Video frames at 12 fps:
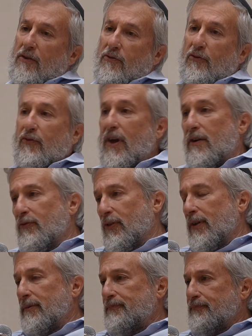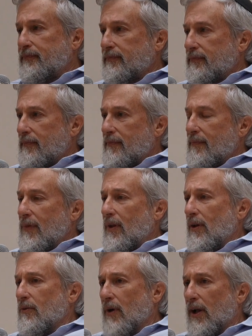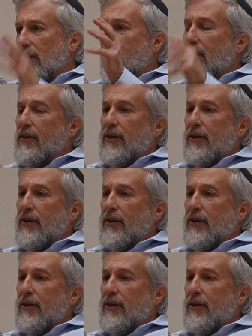Fifth, well,